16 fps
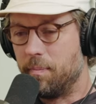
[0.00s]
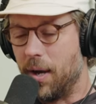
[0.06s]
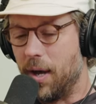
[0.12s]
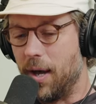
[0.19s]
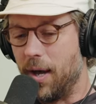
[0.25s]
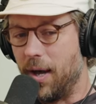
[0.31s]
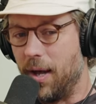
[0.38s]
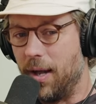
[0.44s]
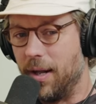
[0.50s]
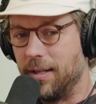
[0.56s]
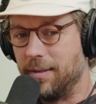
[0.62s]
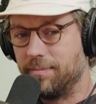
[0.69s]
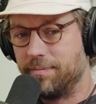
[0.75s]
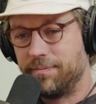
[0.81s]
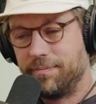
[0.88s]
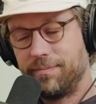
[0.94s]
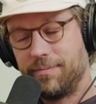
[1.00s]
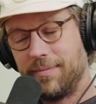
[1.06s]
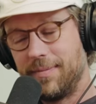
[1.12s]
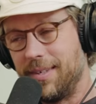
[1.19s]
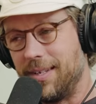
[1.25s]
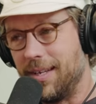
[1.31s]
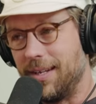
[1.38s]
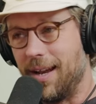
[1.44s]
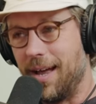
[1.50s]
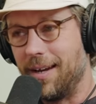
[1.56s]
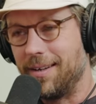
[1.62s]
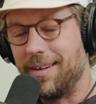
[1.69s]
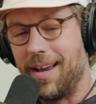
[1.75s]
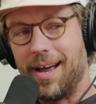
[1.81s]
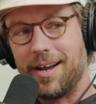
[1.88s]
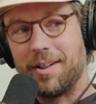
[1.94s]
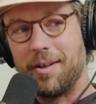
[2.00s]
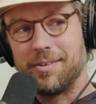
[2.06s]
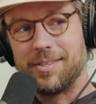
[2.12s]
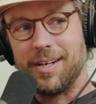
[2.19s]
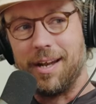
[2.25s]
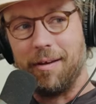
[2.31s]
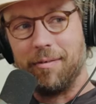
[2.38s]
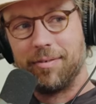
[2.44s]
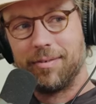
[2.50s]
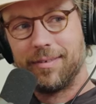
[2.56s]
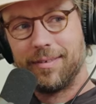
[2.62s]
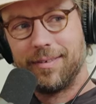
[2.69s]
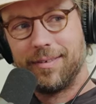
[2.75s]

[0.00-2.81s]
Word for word: but yeah, not not close enough.